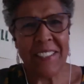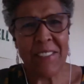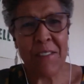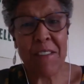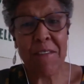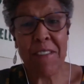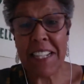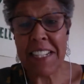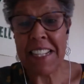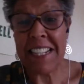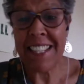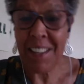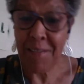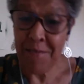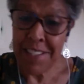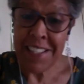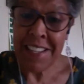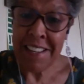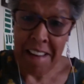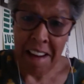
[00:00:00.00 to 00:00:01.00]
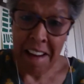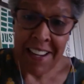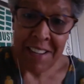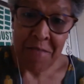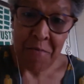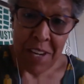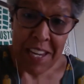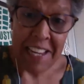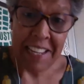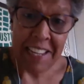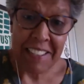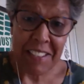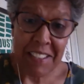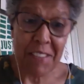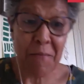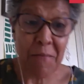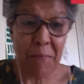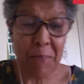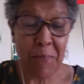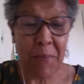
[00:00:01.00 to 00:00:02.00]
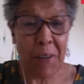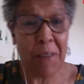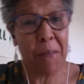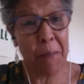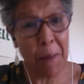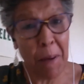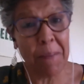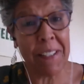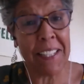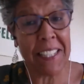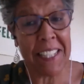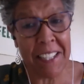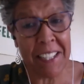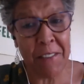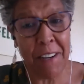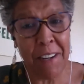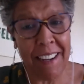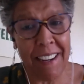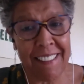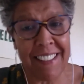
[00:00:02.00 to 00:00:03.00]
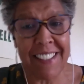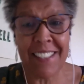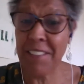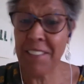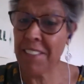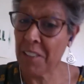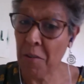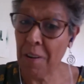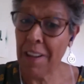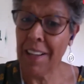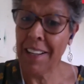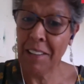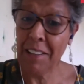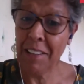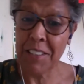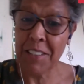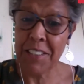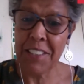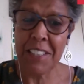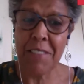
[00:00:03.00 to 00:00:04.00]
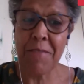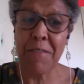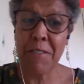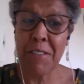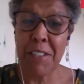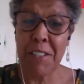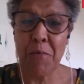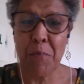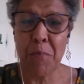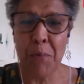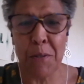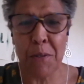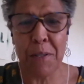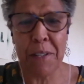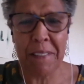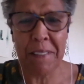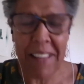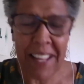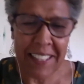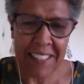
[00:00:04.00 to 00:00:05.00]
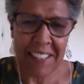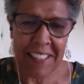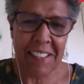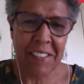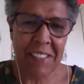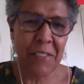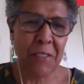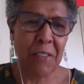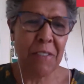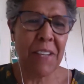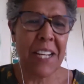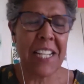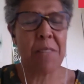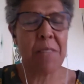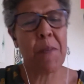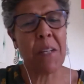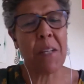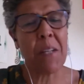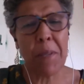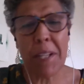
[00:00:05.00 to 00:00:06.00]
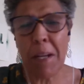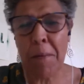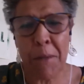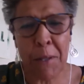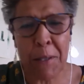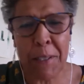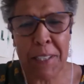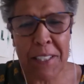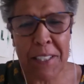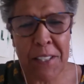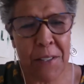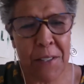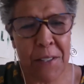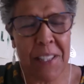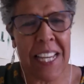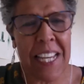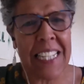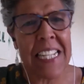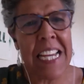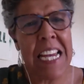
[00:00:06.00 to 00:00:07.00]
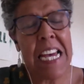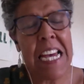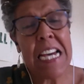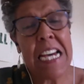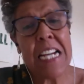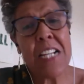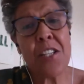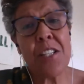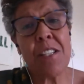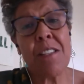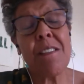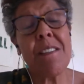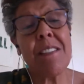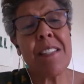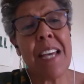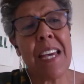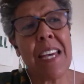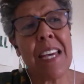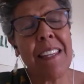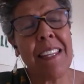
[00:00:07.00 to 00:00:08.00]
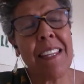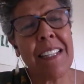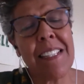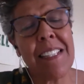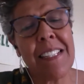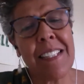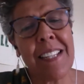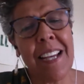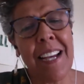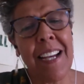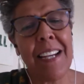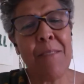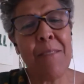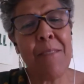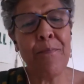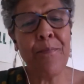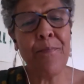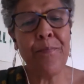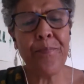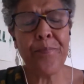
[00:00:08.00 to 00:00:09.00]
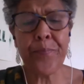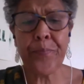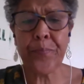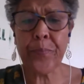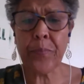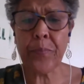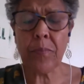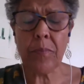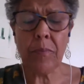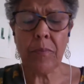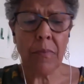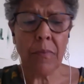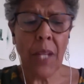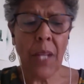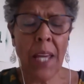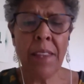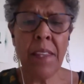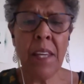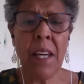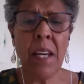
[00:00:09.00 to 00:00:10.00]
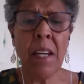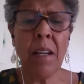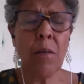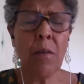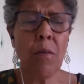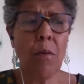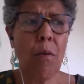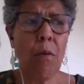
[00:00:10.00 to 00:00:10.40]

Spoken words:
we've had 79 weeks of the public inquiry, so there's quite a lot if you want to report on that sort of aspect, but I'm not going to do that. Just to say that I think